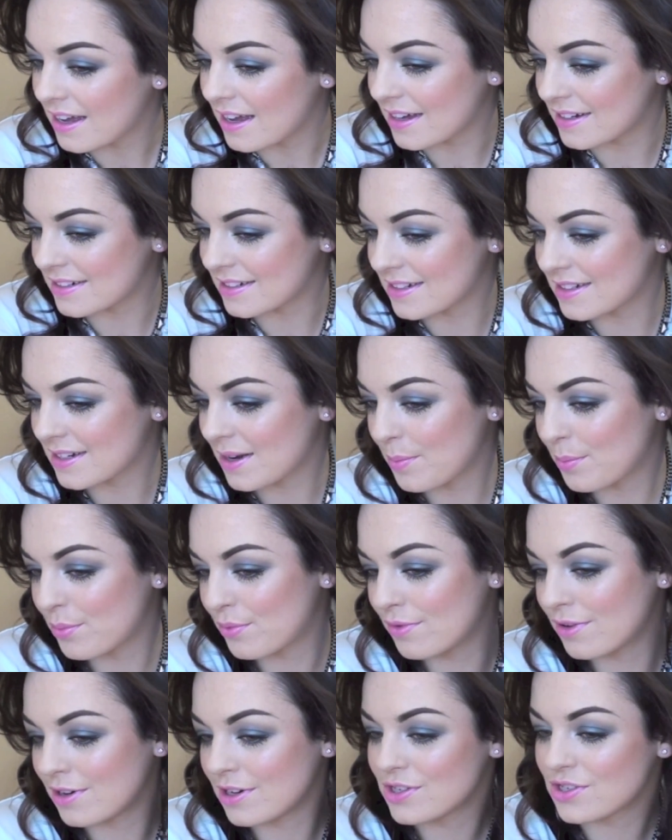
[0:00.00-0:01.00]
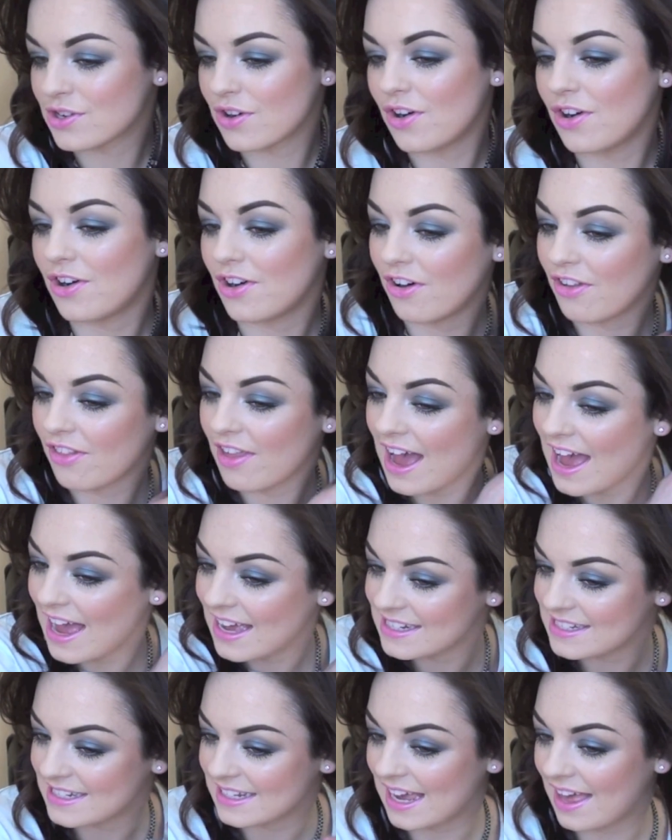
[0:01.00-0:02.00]
and brush all the
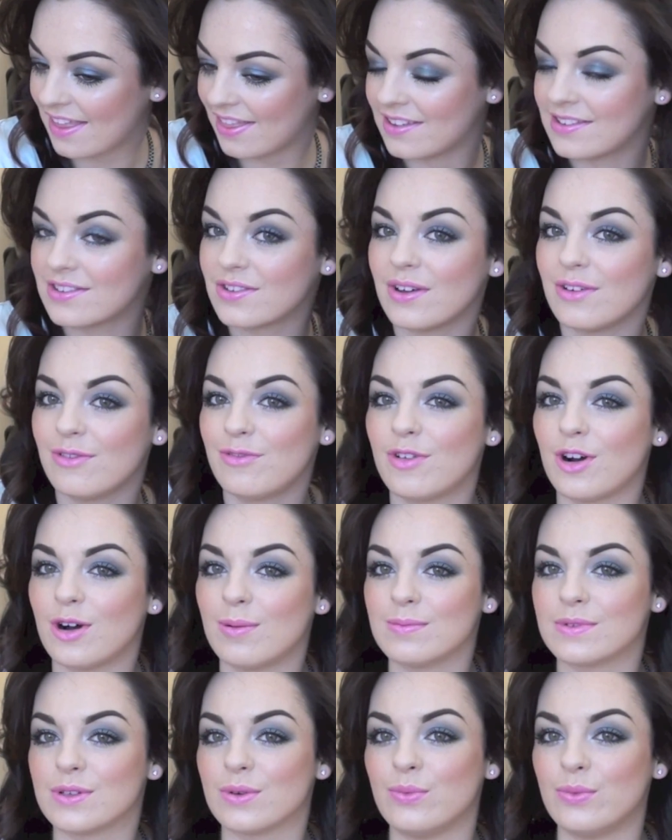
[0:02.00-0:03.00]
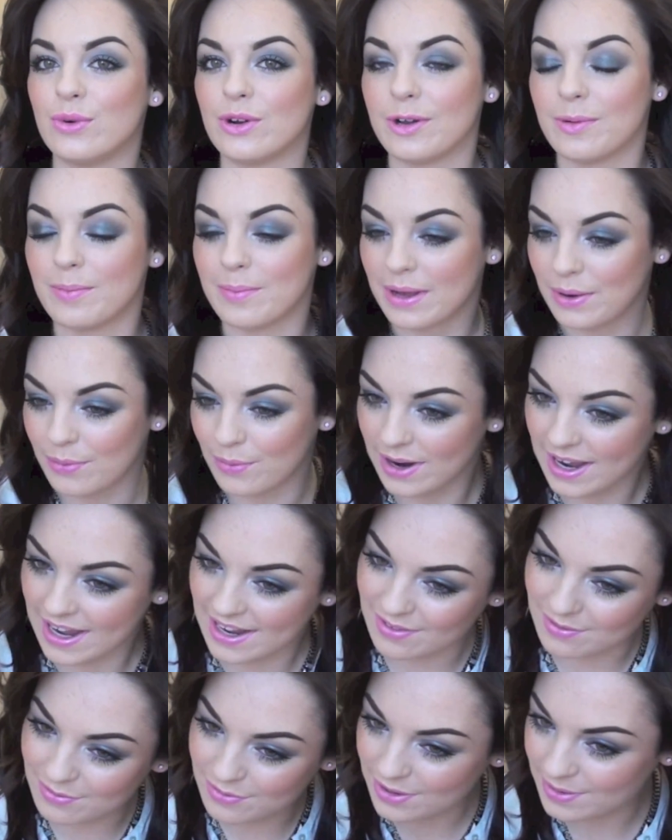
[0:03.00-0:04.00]
hair together so it forms one big
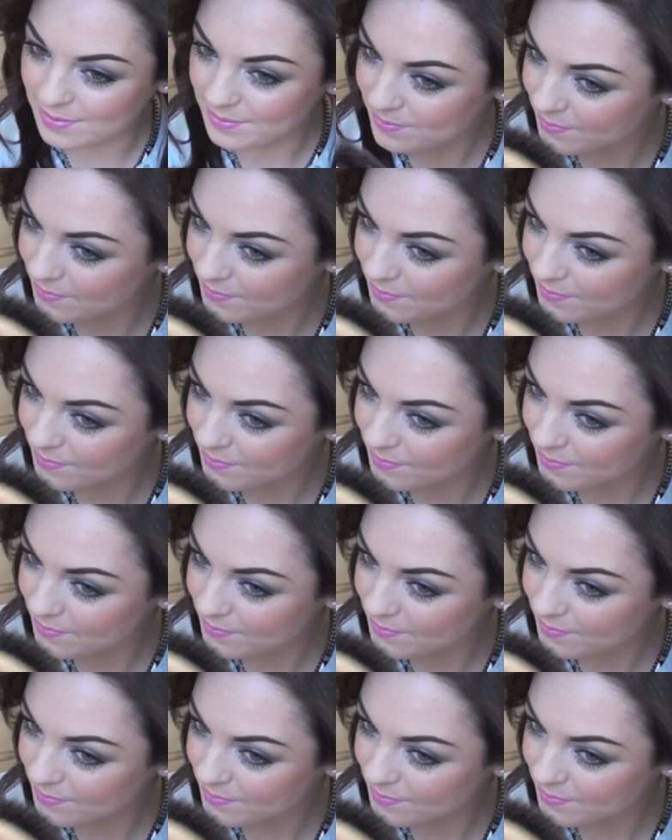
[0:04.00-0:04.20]
wave.